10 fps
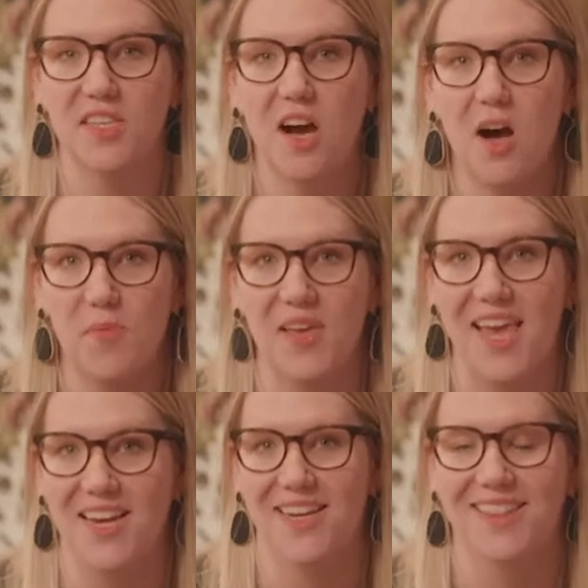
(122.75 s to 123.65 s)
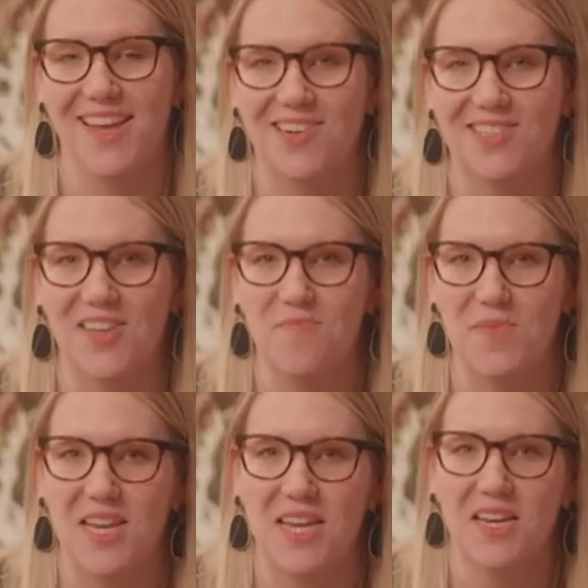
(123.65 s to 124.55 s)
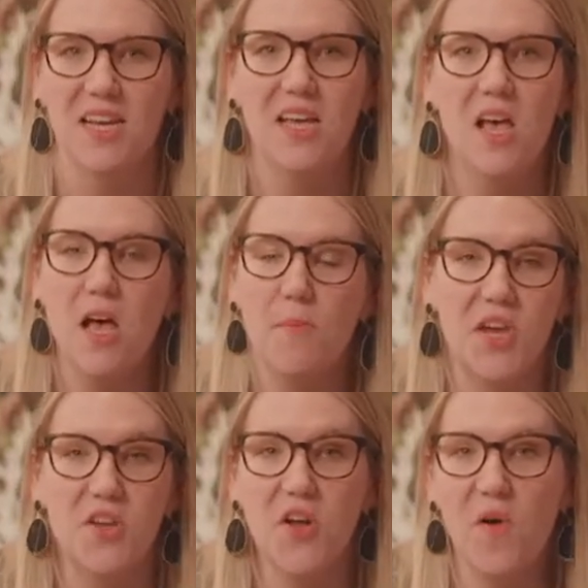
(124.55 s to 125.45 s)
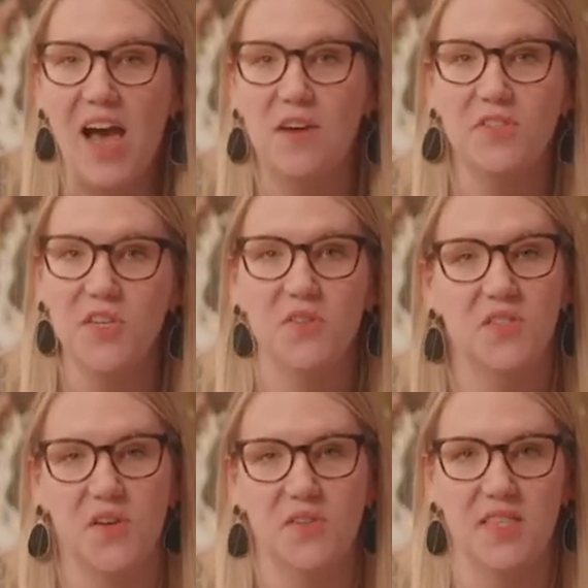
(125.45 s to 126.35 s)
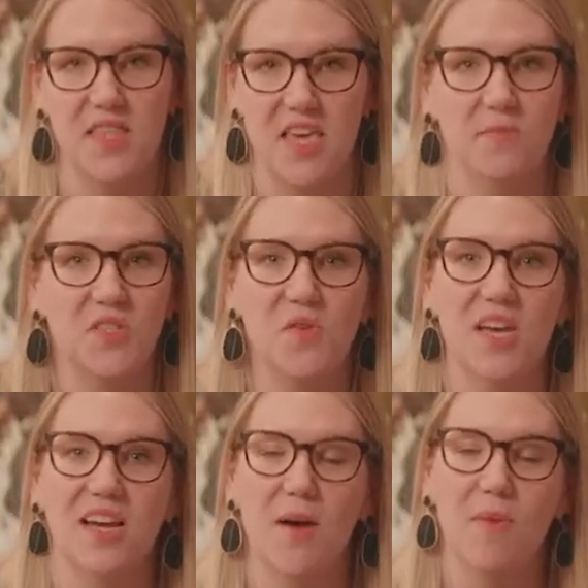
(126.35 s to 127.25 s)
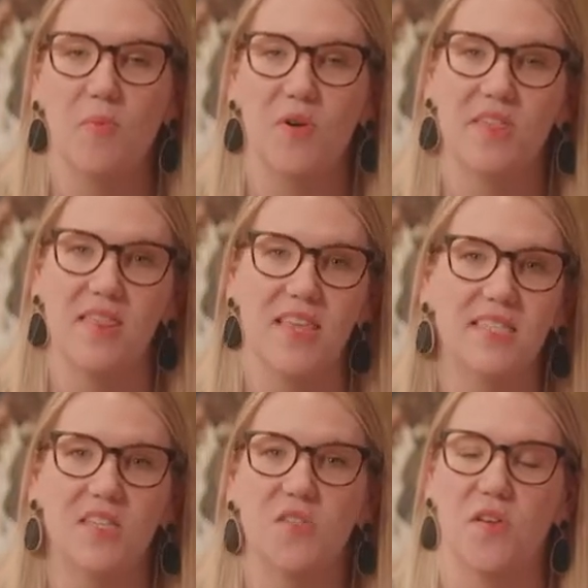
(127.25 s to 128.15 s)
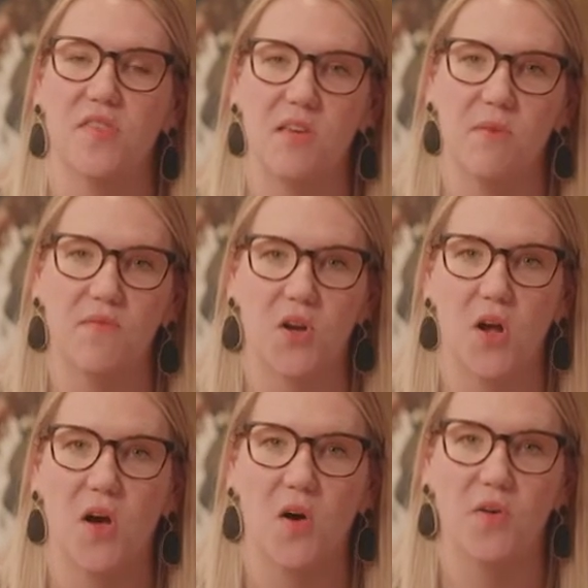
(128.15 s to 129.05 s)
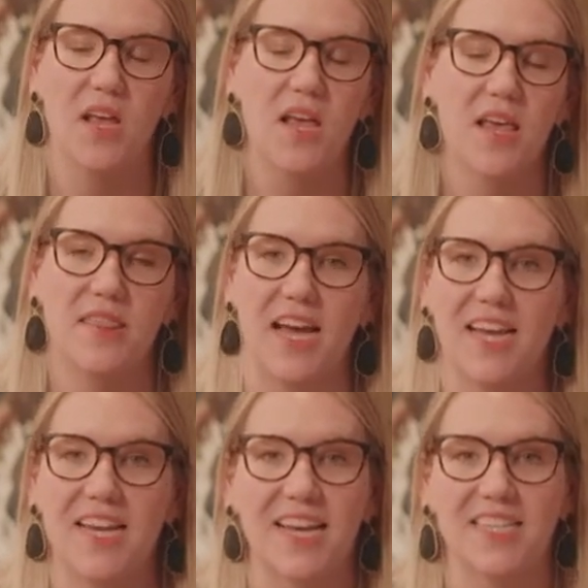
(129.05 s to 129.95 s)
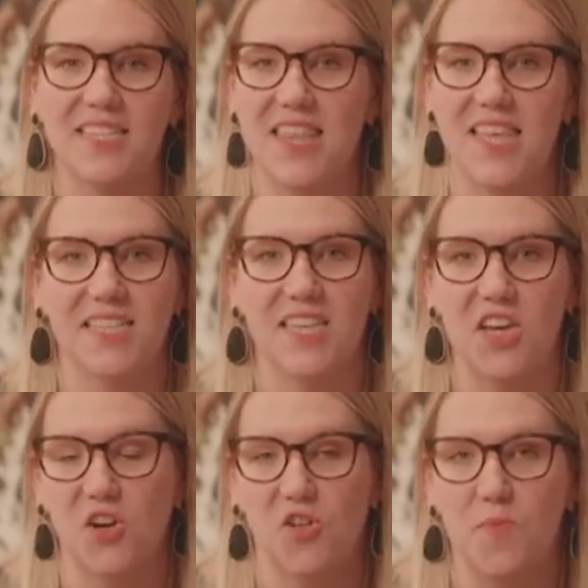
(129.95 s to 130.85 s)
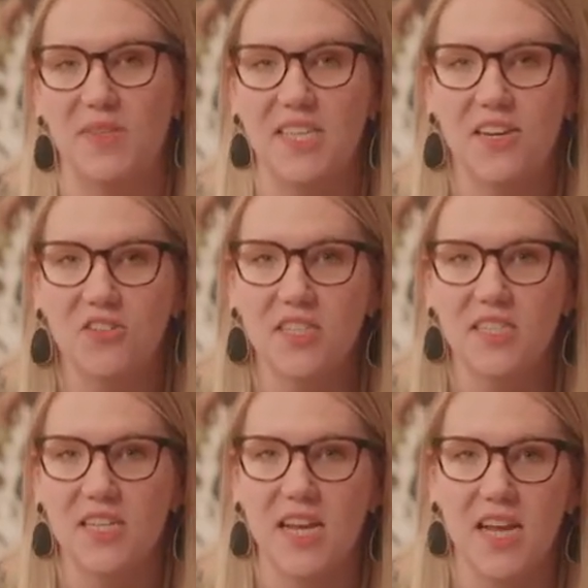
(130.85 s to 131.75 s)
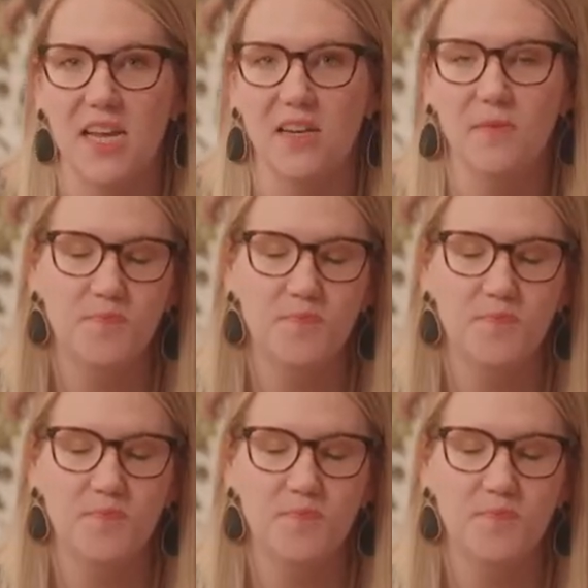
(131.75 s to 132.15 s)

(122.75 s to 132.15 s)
complicated layers of meaning. But you don't have to use those themes. You can come up with a thesis or theme of your own that connects to things that your group is interested in